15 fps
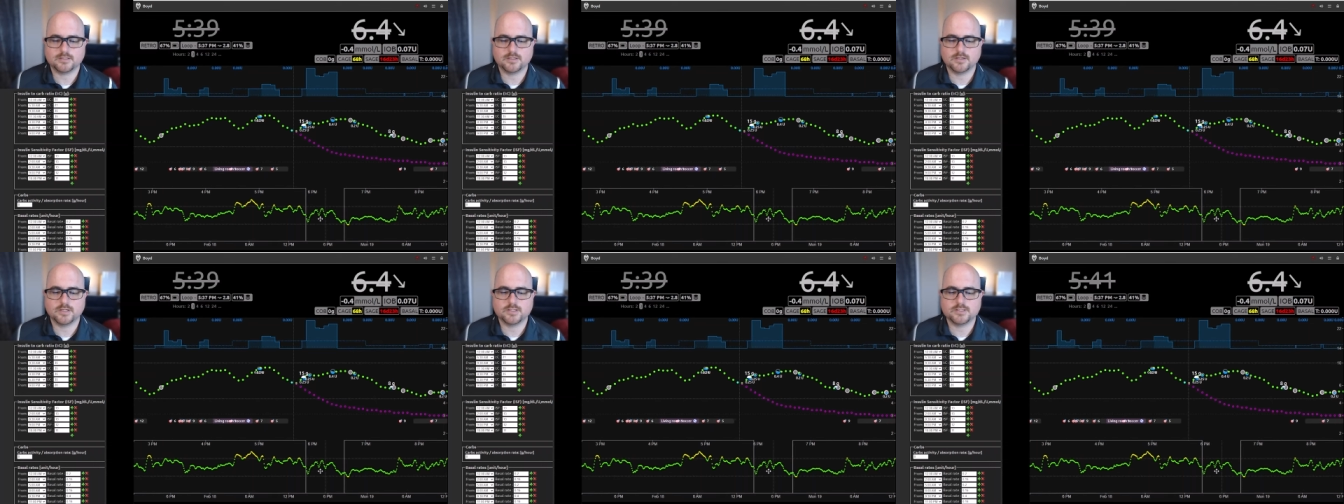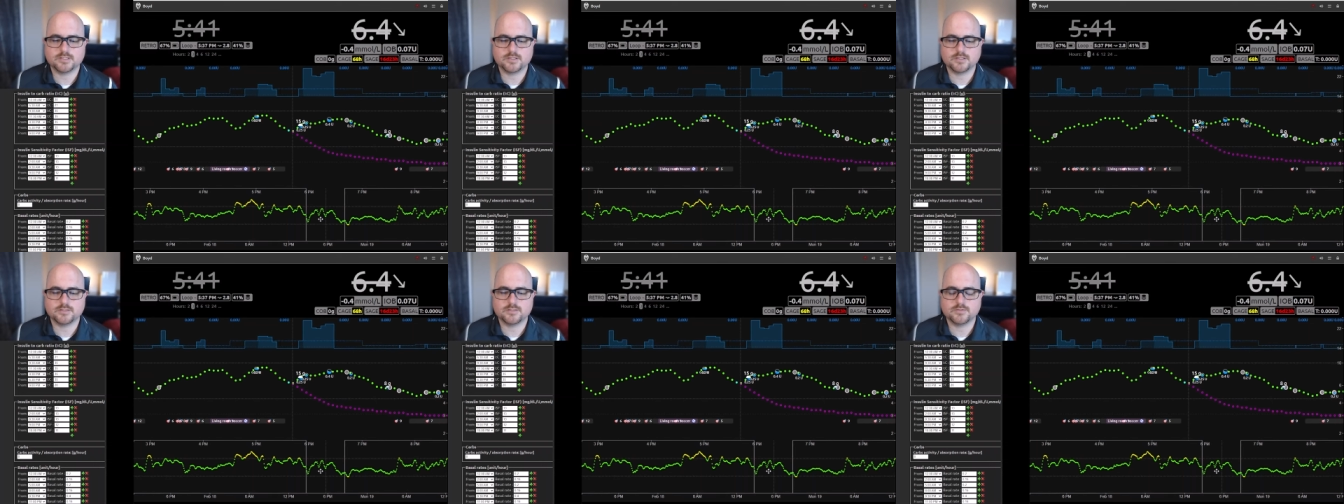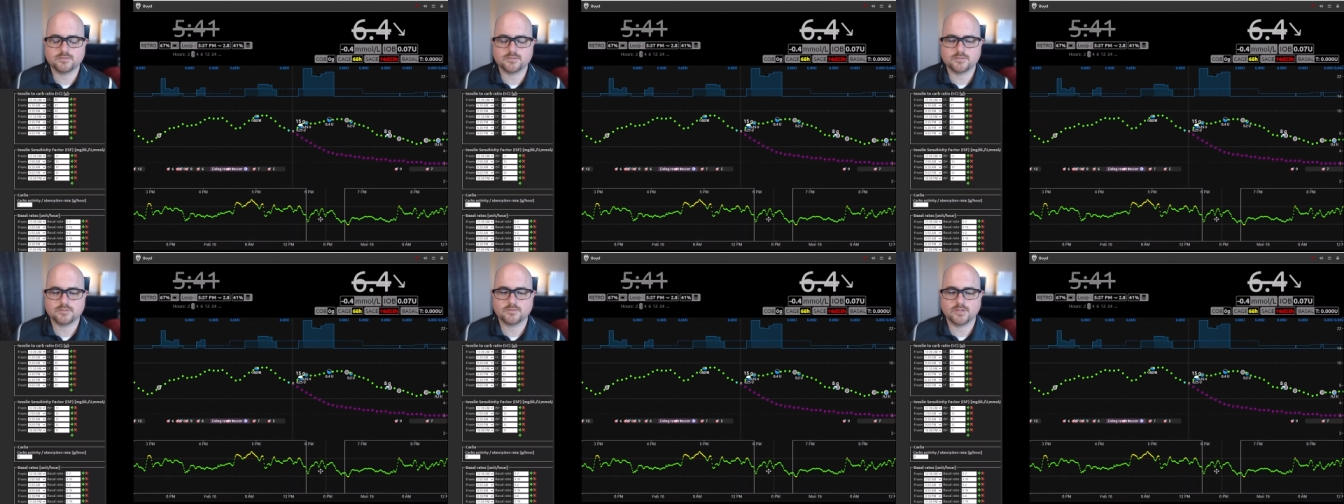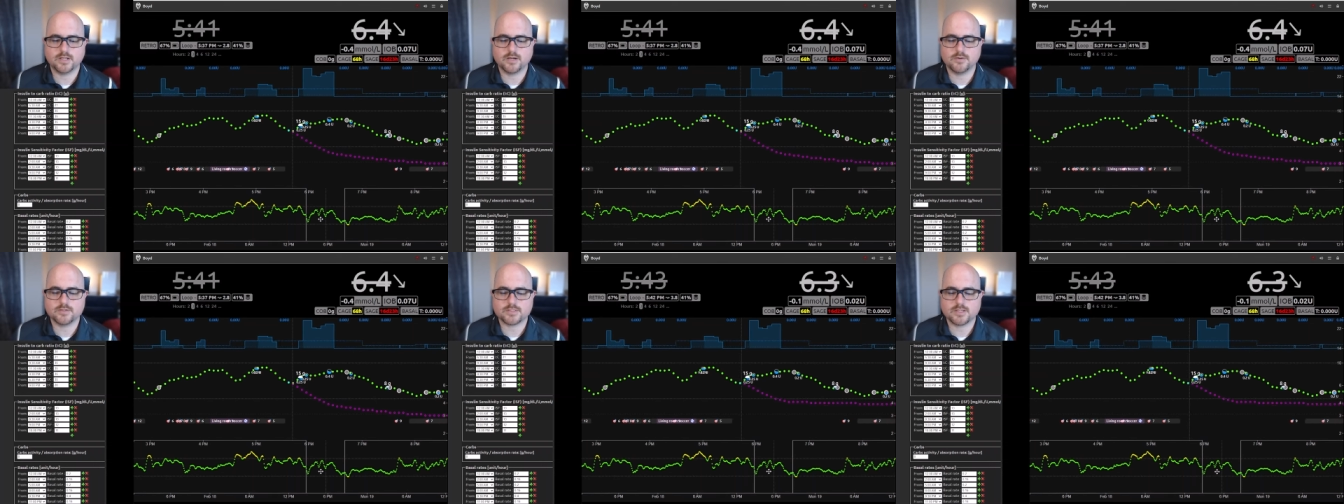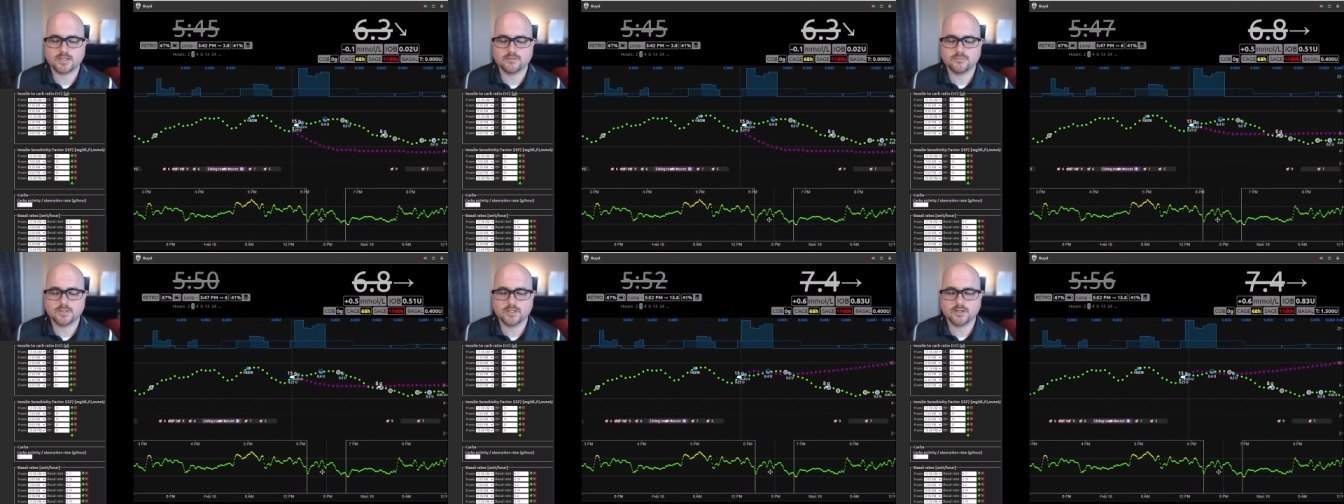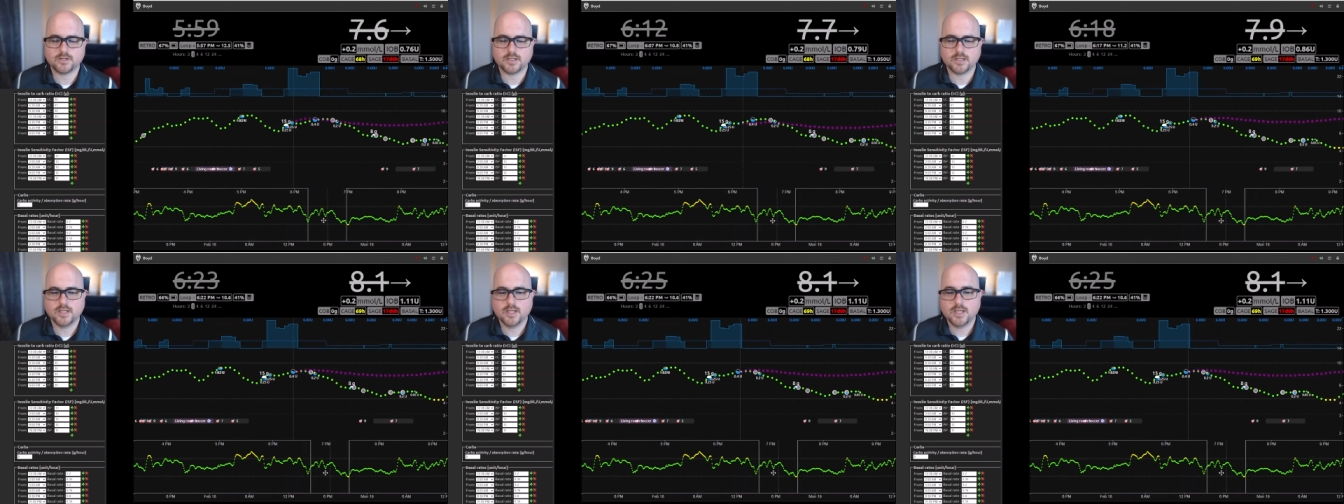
Guess. Okay, so you're two or three hours ahead of me. Okay.